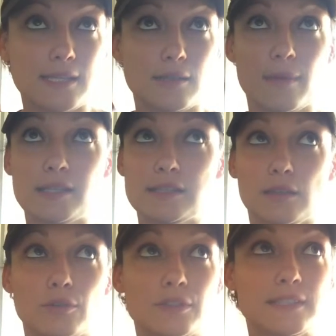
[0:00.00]
So my
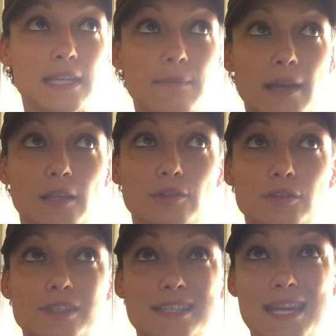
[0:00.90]
local city, my local
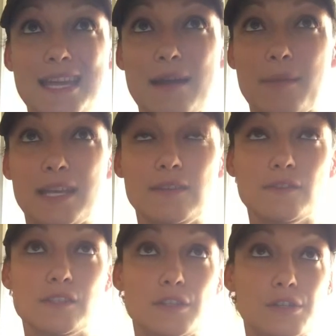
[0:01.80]
state, I might
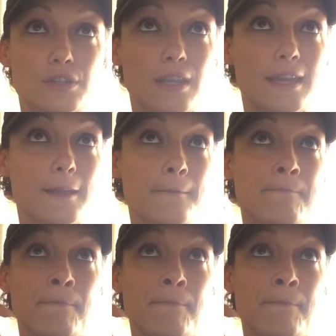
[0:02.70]
even search like